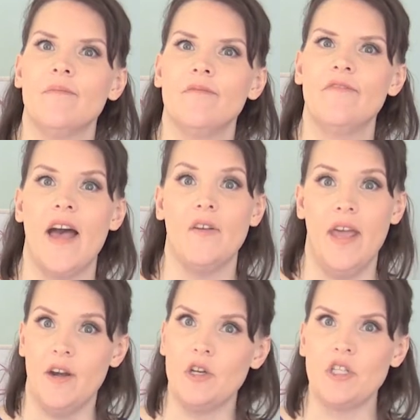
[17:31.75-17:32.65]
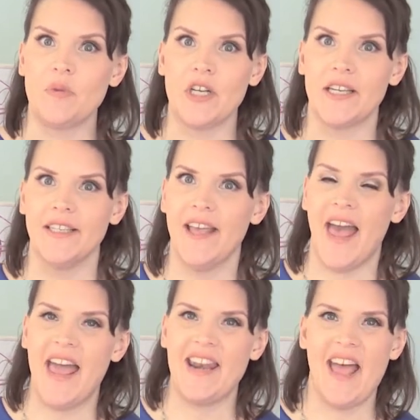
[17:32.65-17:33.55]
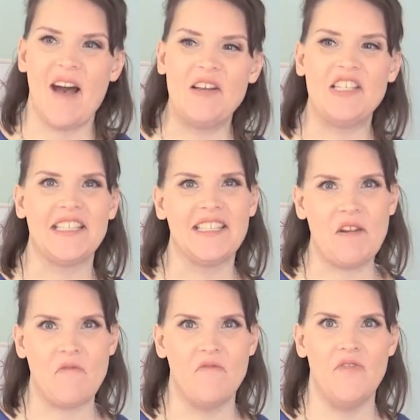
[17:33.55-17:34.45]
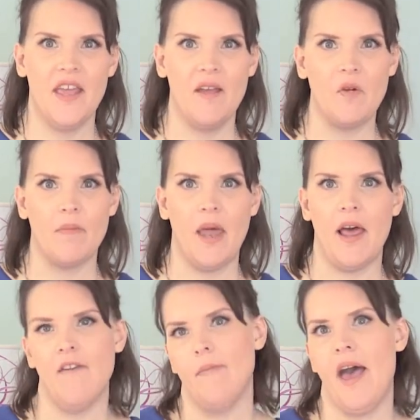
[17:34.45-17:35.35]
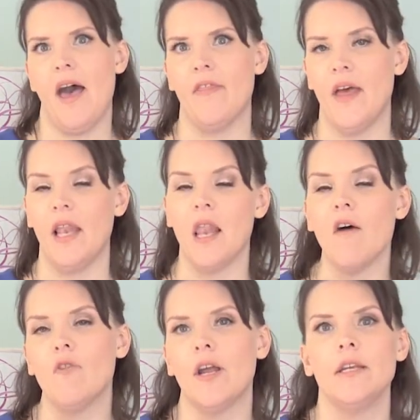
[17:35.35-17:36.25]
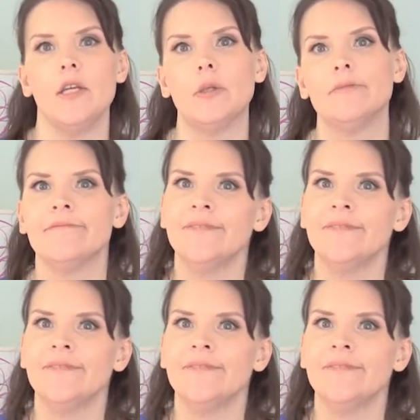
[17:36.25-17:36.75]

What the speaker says: found energy work and how it just kind of fit with my life path. I love what I do.